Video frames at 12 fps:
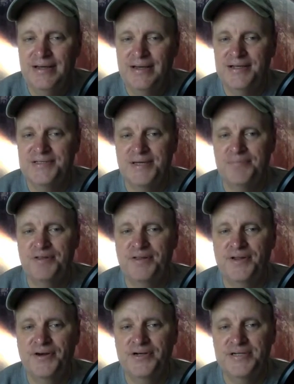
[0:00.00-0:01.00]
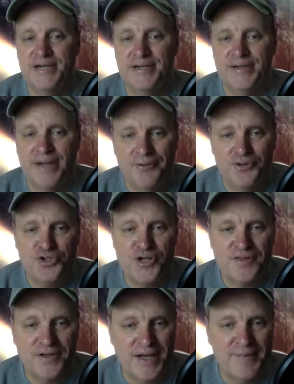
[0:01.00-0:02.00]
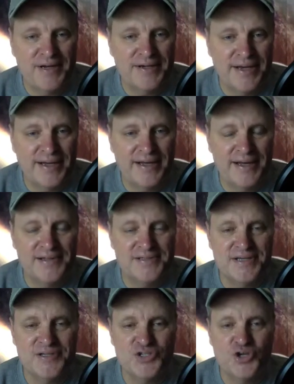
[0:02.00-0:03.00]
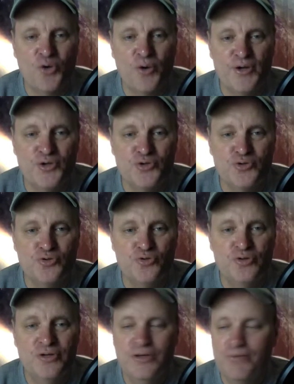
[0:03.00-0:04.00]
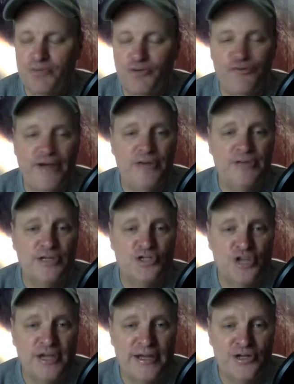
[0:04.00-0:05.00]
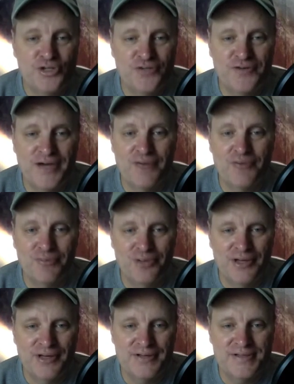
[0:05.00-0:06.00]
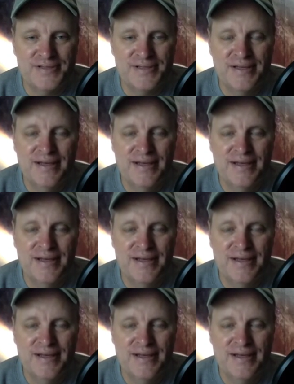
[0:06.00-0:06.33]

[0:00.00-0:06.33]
is something that our technology in the coming decades is going to profoundly change, if not replace.